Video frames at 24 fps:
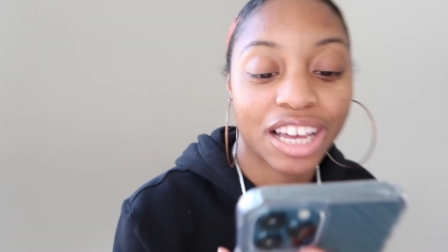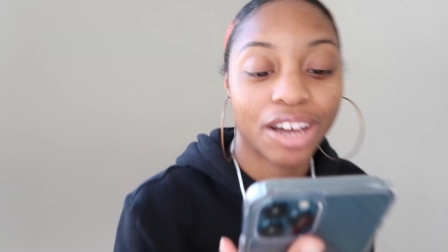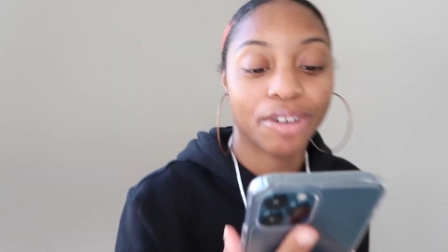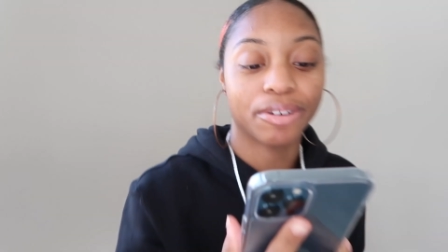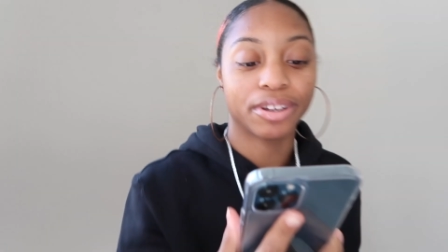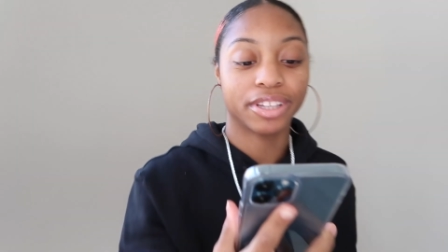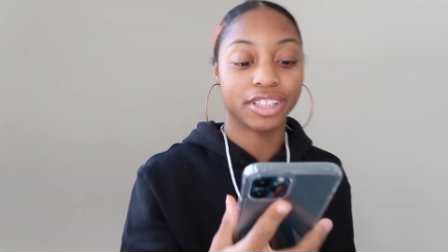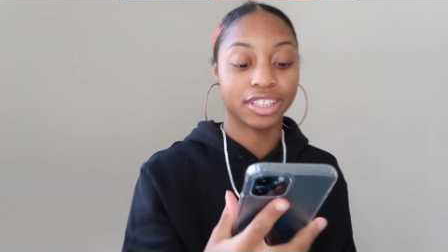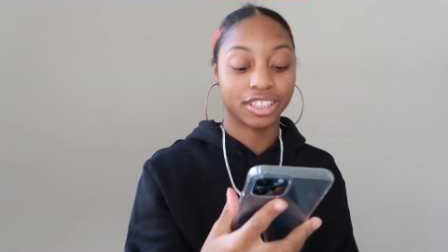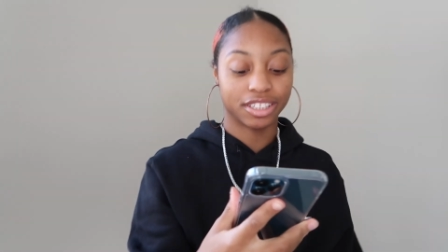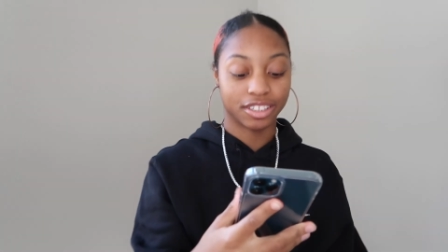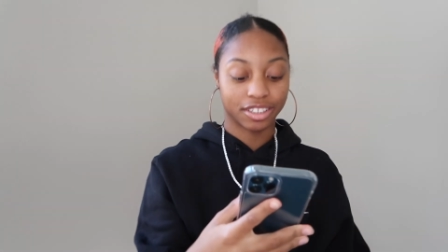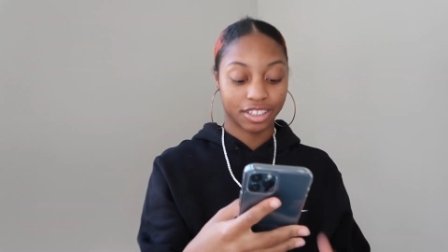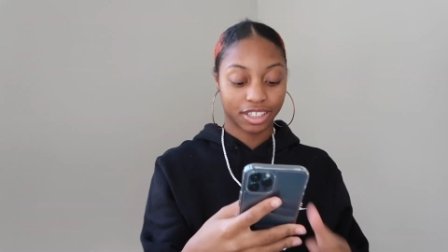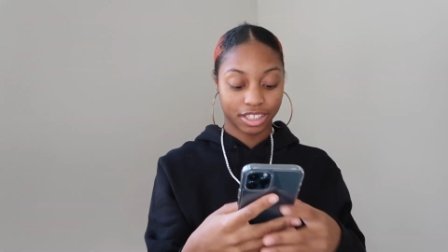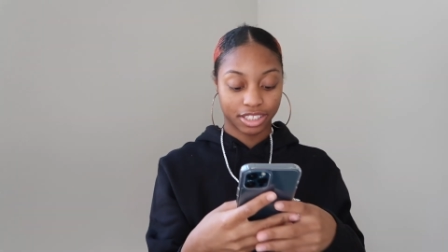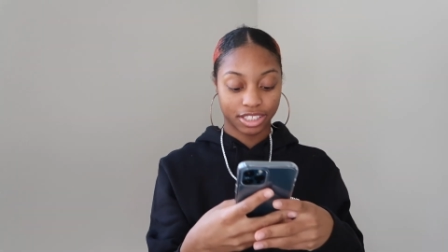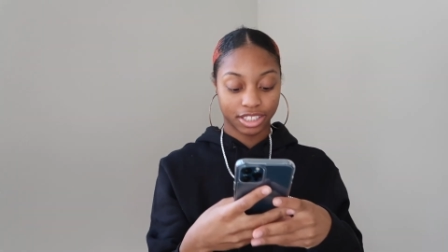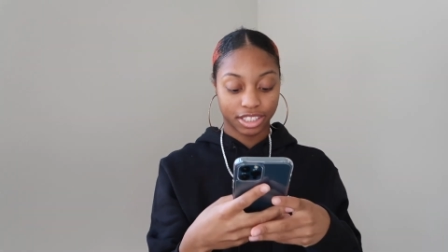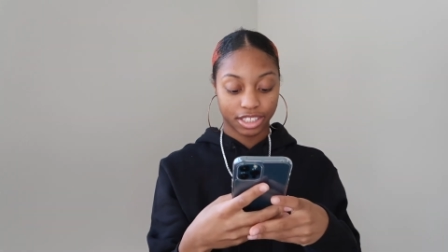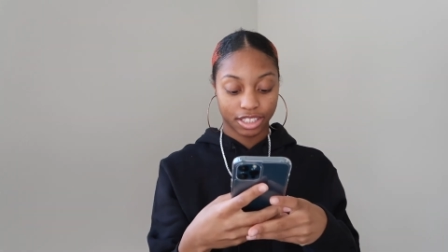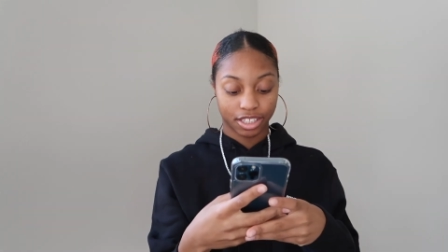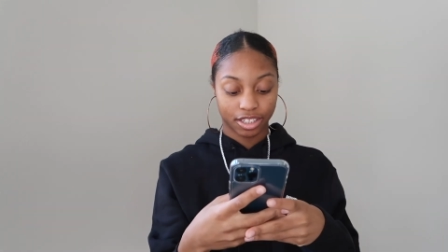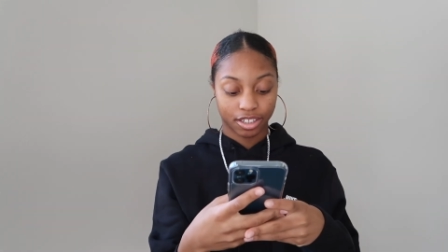how it
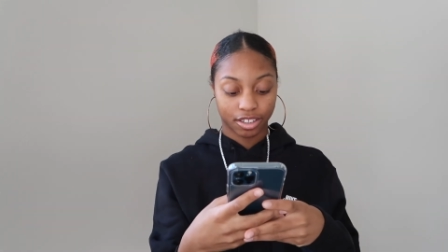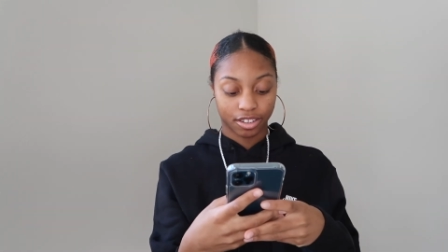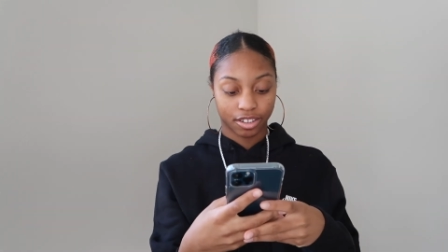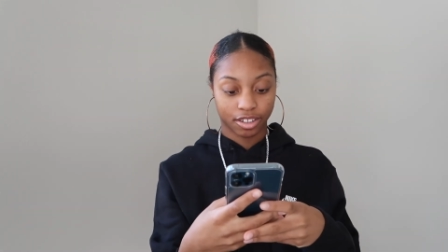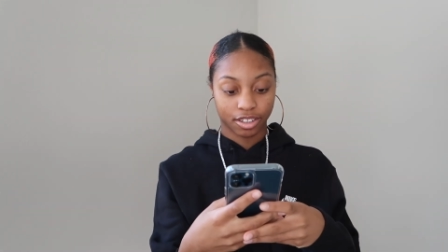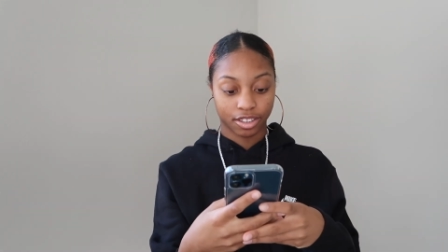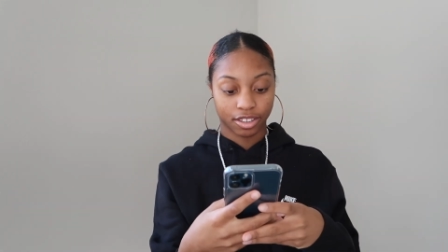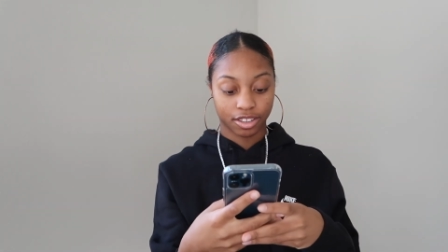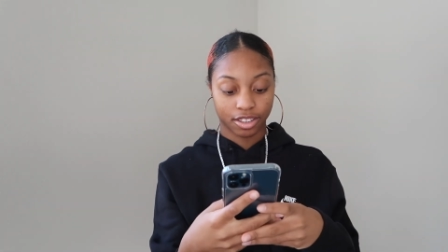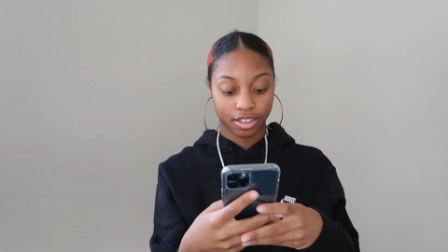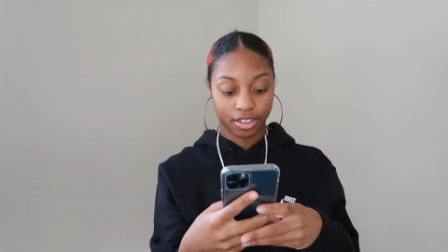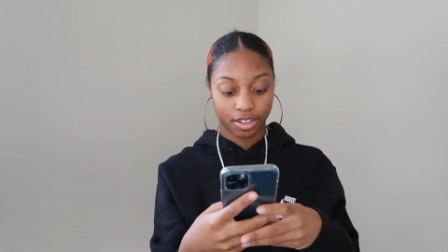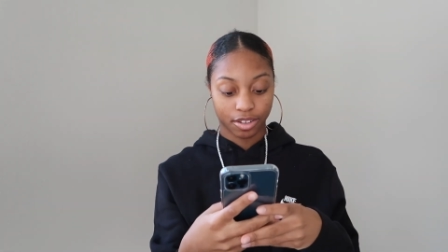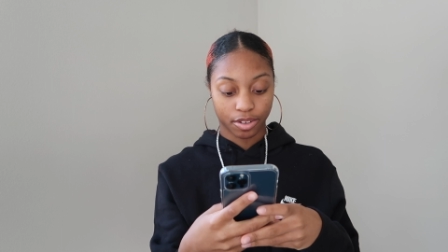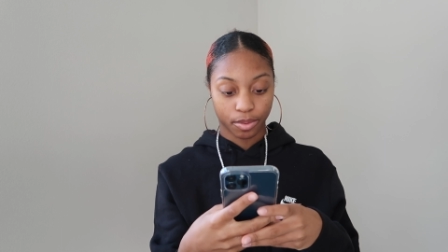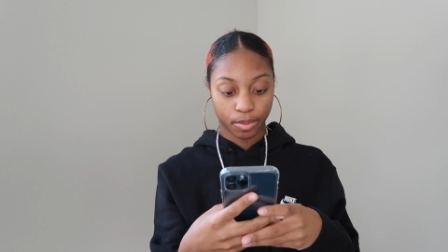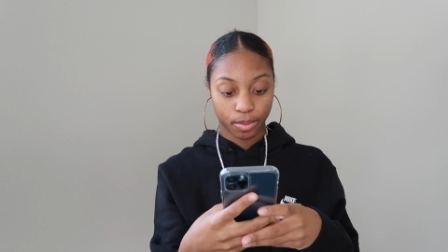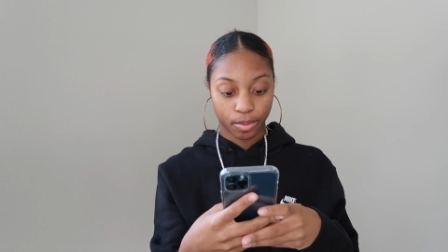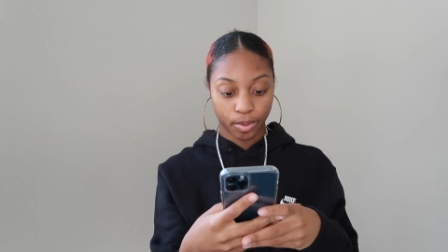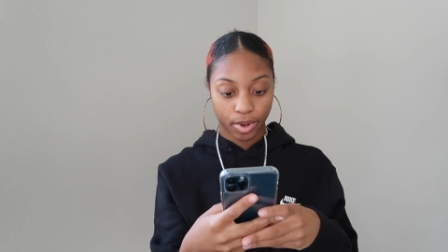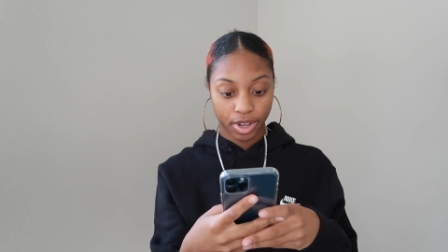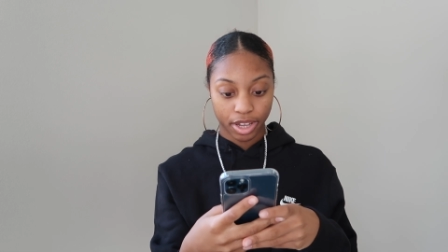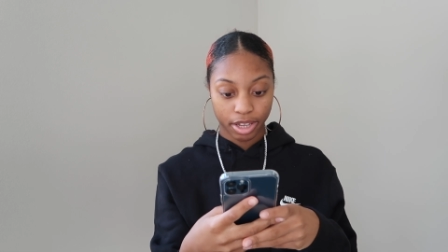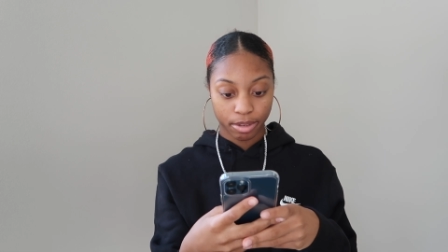looks on the
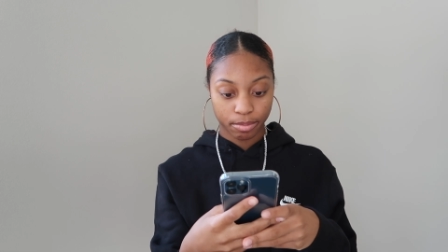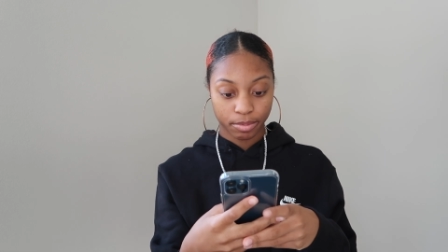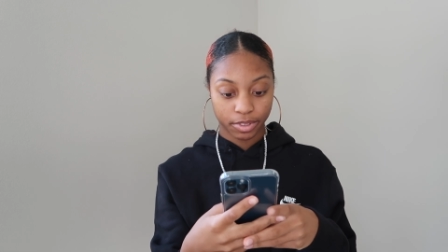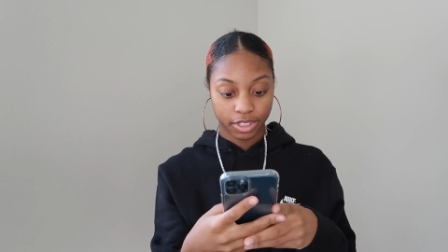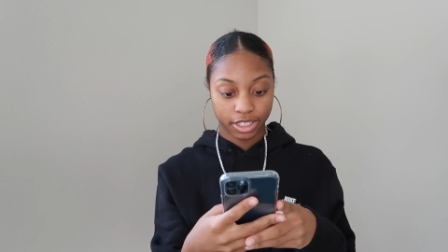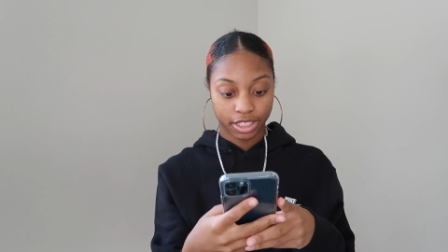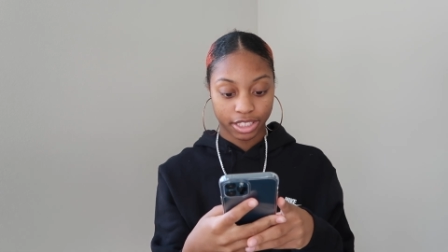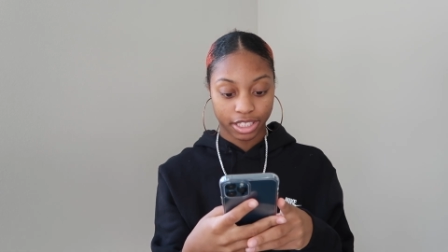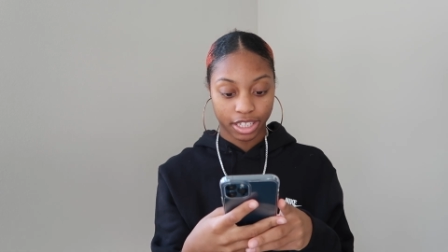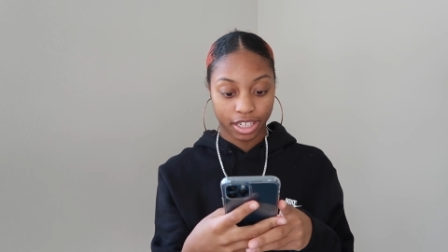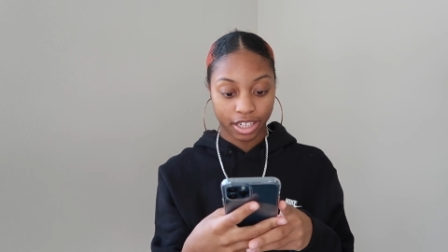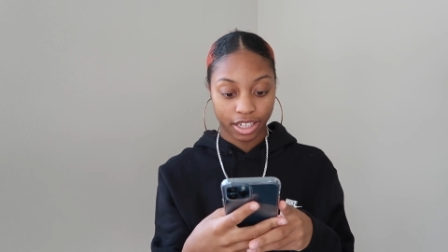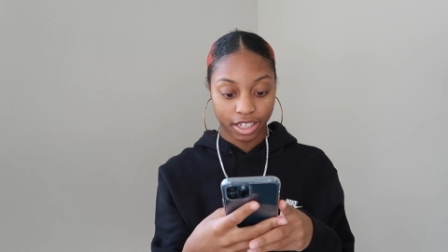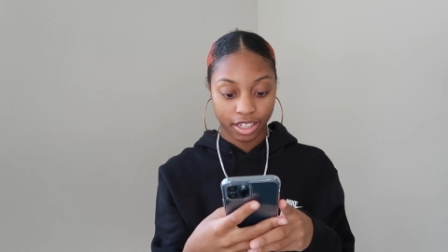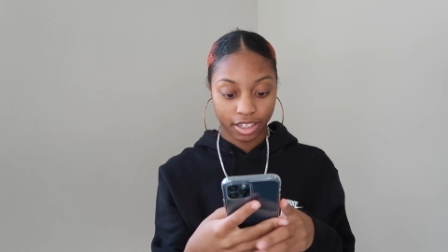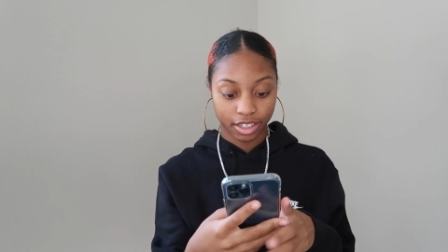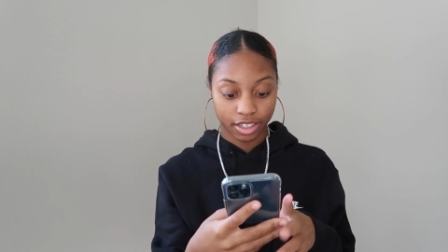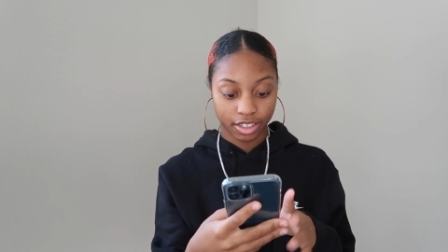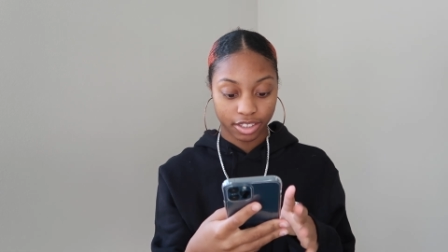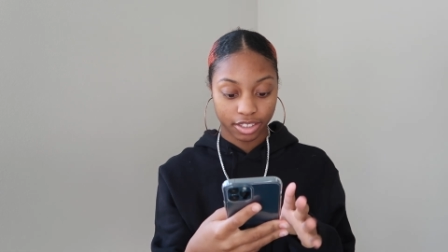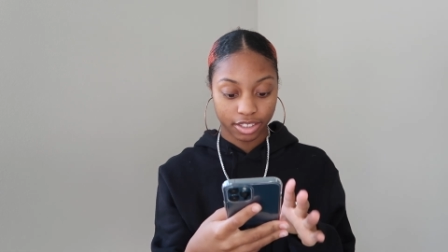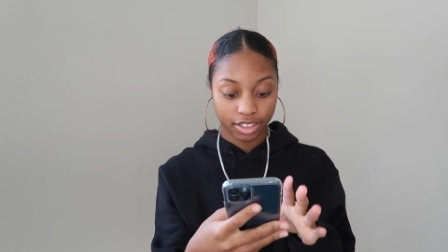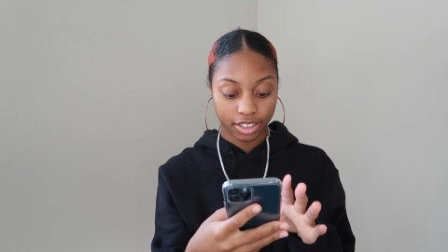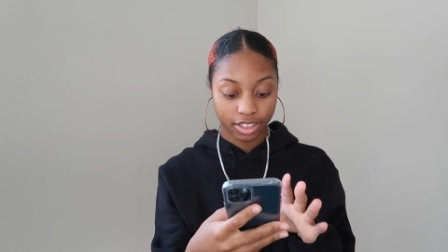
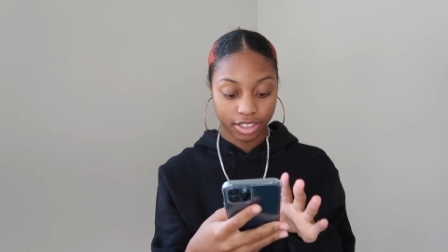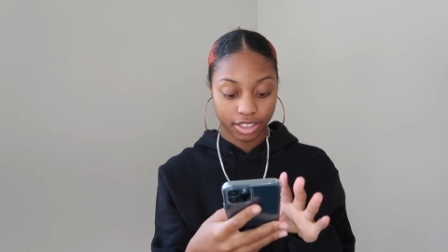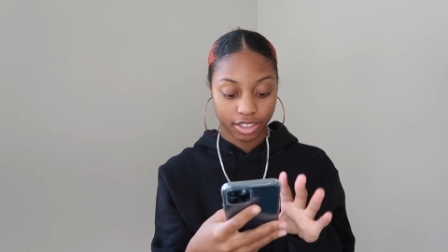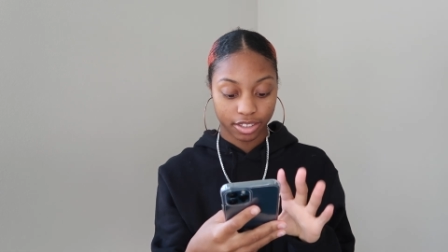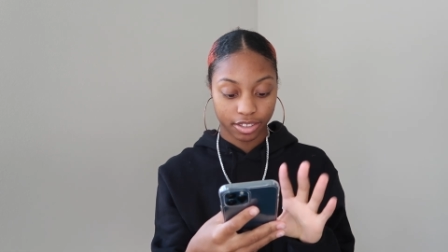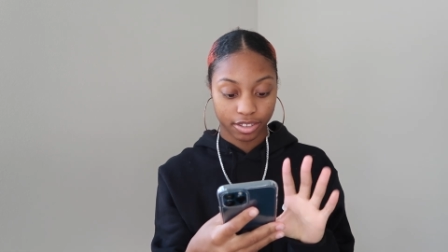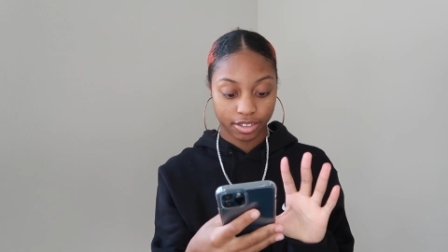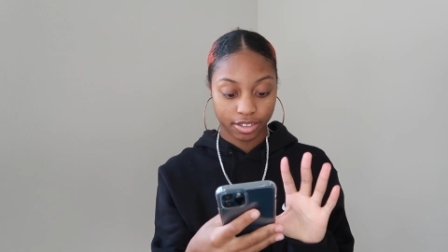website.